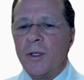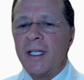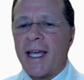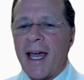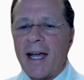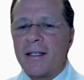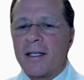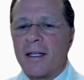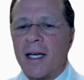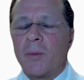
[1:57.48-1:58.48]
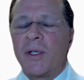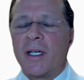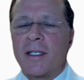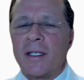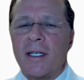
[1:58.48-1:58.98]
really adds to that
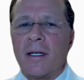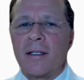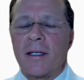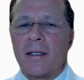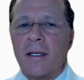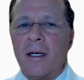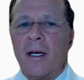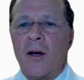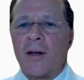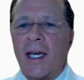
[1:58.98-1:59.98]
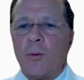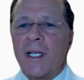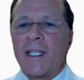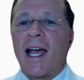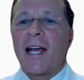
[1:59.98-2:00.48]
because it tells us, okay,
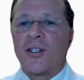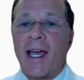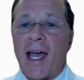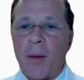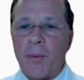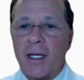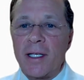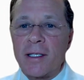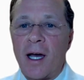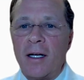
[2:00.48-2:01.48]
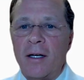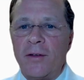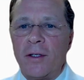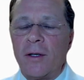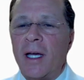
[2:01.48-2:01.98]
what's actually happening inside of
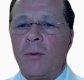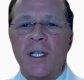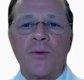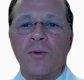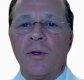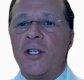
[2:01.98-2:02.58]
you? And it's really